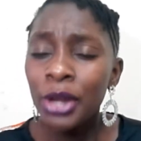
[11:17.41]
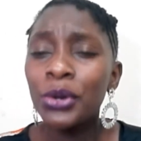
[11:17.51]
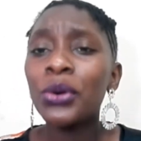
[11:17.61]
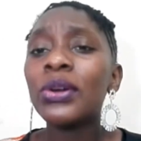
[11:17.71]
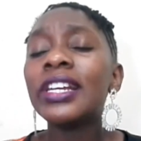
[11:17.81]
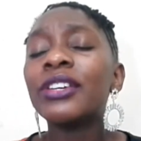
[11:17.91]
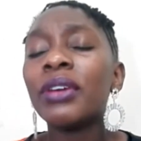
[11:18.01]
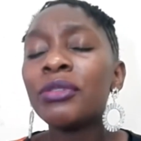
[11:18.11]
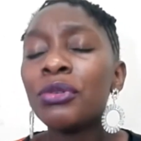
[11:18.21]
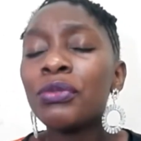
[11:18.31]
Not only
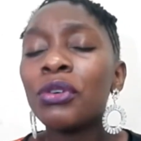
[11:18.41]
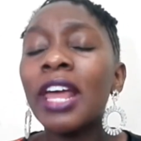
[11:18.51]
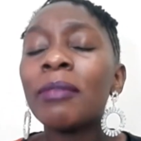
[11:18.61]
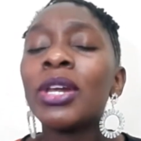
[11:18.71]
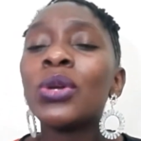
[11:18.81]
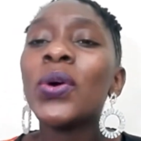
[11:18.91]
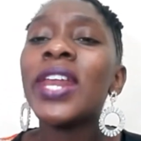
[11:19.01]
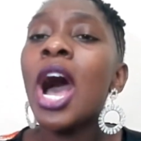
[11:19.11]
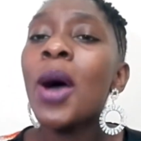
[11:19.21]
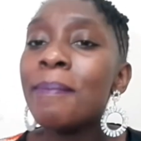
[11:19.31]
grateful for life, but Lord,
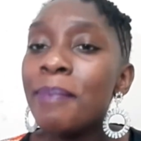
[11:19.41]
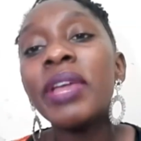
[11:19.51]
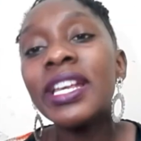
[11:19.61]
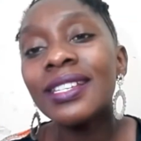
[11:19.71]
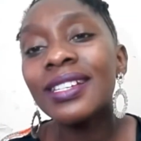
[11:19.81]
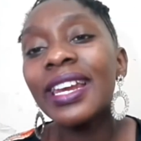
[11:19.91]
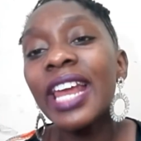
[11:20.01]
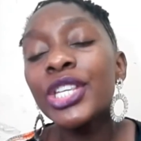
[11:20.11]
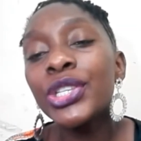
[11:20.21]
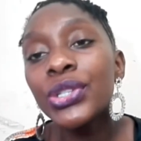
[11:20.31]
how best can
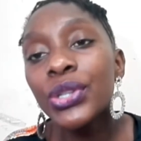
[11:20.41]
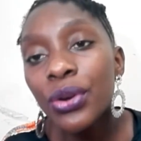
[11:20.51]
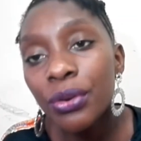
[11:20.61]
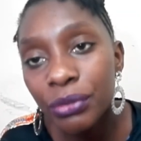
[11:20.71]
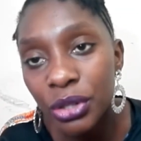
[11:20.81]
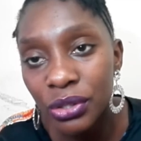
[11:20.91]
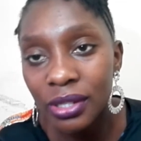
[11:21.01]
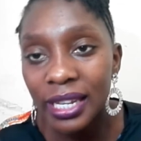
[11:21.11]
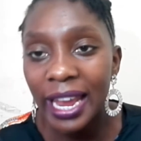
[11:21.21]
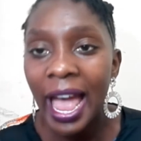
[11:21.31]
I serve you
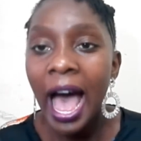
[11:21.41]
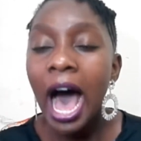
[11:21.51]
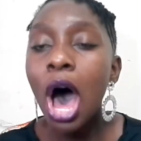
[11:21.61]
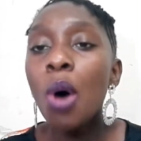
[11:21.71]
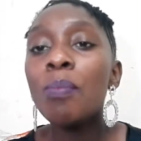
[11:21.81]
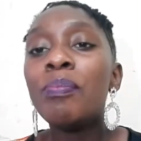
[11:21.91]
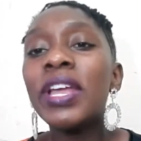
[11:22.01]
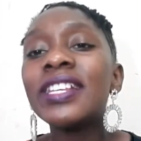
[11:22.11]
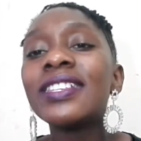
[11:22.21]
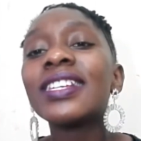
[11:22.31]
today? How
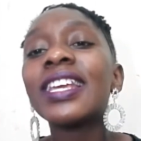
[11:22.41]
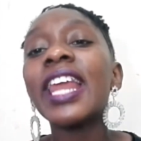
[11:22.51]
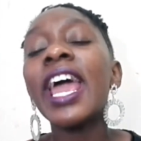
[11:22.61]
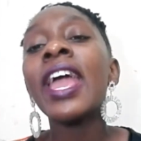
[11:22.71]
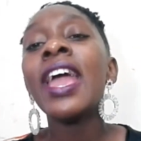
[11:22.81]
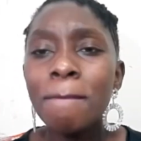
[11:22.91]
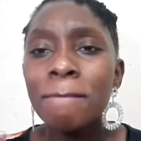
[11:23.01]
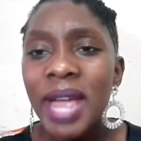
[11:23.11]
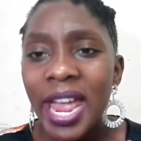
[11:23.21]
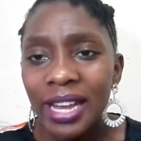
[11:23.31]
best can I
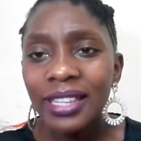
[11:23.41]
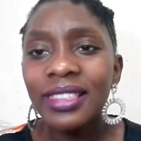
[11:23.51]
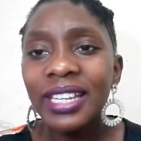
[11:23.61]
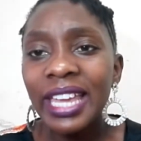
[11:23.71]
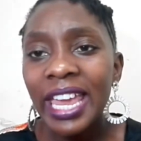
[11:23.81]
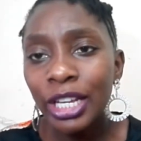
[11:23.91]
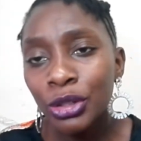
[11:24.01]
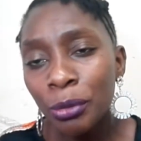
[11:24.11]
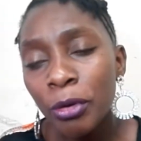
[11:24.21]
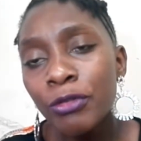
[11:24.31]
make the
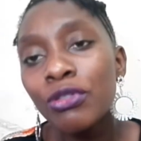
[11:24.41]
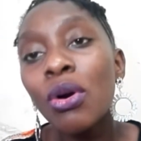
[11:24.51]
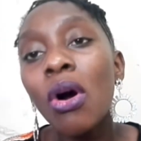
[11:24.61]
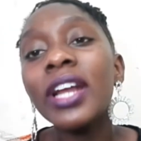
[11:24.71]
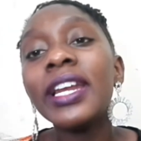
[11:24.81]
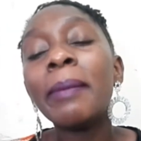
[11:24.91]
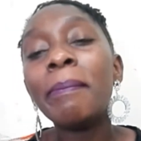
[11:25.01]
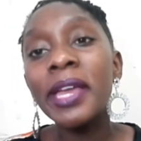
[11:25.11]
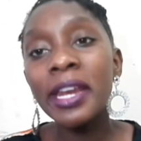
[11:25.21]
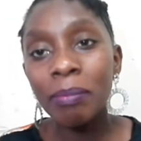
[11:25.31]
kingdom of God a
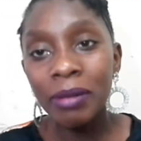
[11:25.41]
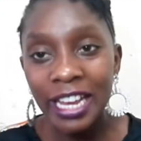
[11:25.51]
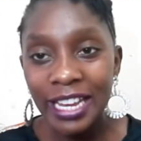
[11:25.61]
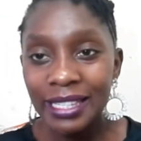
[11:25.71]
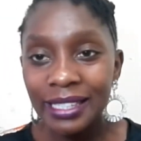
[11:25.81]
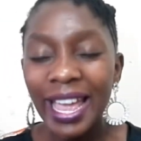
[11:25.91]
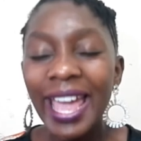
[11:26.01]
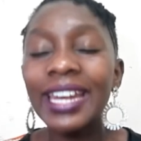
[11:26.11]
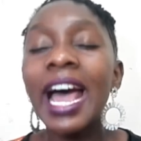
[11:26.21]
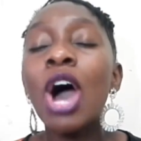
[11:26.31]
better place?
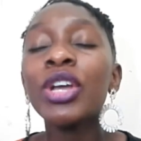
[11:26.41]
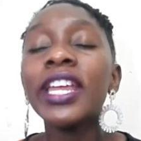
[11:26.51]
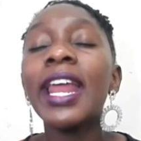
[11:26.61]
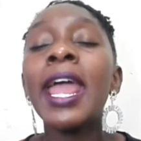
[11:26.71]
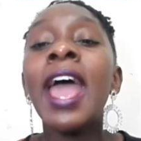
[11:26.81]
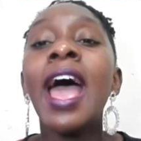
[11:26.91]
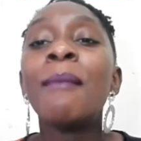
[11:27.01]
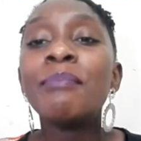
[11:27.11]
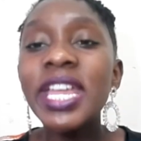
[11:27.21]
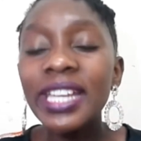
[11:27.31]
And how can I
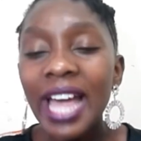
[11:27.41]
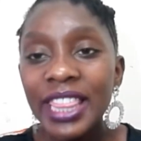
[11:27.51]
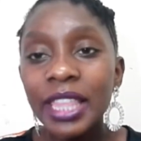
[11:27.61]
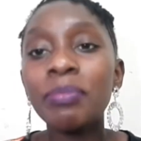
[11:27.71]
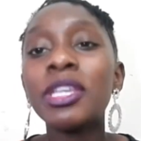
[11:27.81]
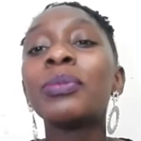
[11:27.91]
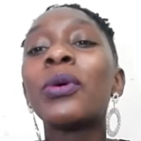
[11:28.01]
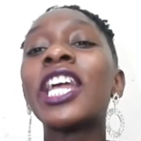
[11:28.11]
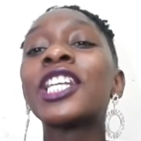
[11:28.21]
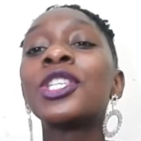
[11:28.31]
make other people
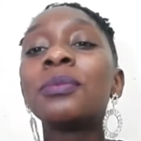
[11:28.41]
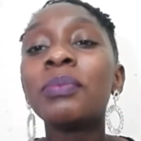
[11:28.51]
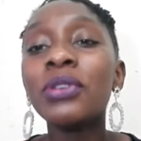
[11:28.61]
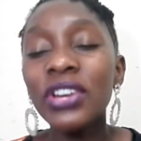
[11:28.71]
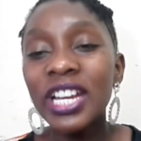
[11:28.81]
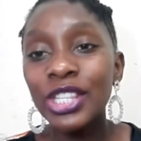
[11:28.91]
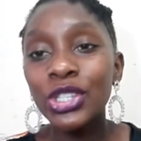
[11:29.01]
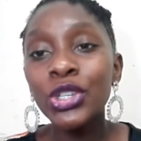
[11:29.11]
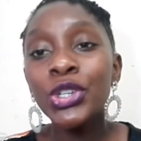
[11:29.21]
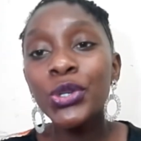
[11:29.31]

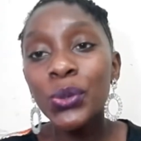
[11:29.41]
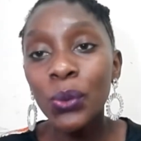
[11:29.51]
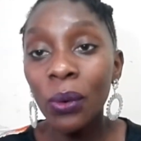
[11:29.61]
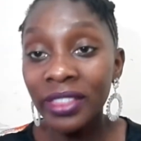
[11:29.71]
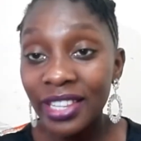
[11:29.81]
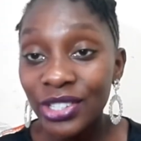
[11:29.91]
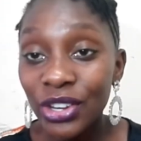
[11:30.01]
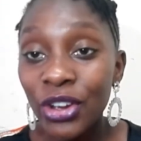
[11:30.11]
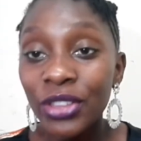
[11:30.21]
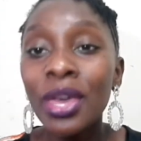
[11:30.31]
experience you on
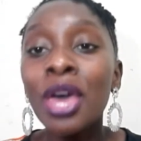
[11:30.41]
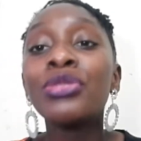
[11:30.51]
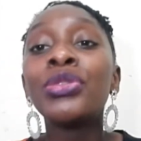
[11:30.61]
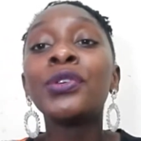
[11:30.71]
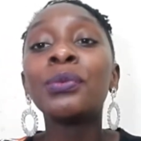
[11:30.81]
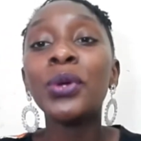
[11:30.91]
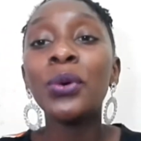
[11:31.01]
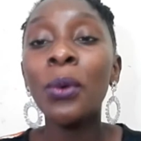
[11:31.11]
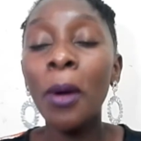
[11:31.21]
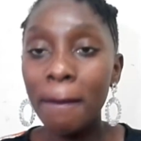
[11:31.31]
this earth
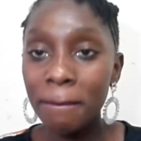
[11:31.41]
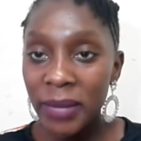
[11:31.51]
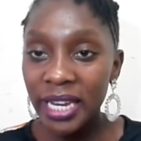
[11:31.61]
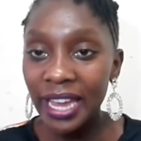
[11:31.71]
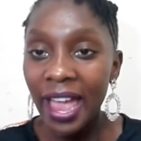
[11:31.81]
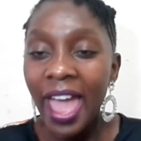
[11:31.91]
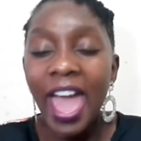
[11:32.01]
through me?